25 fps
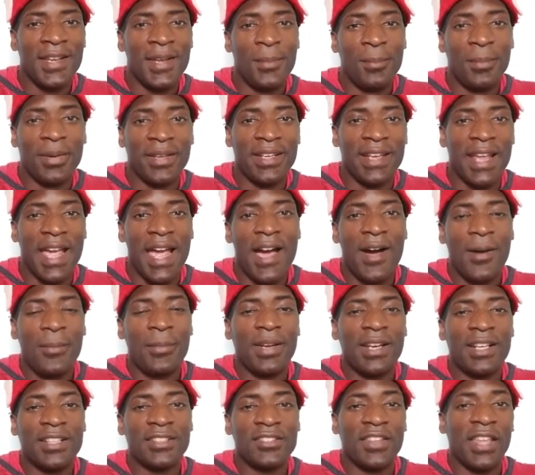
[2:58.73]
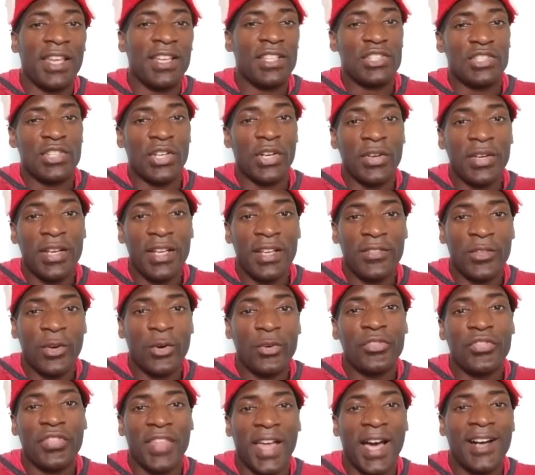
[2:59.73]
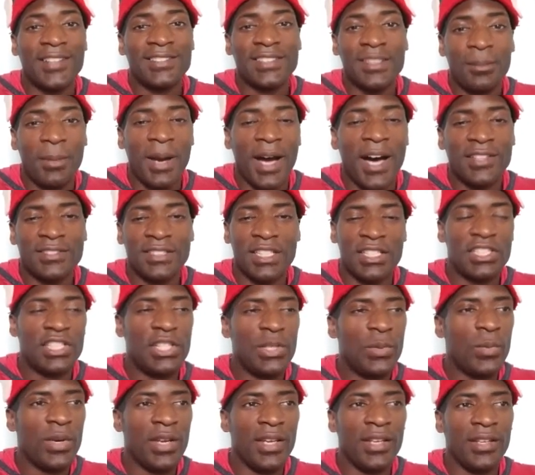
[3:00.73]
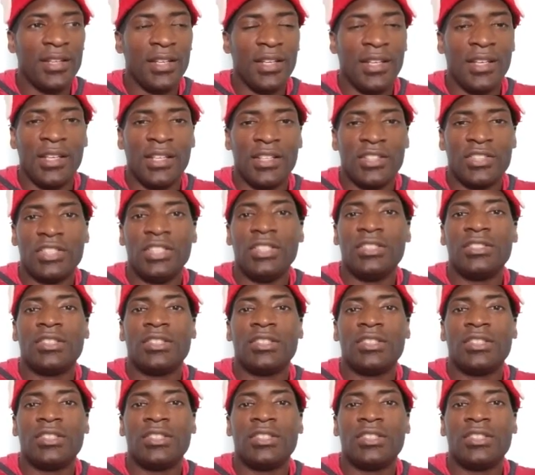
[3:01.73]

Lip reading: but now because of that journey, those 1,000 miles that she went, she's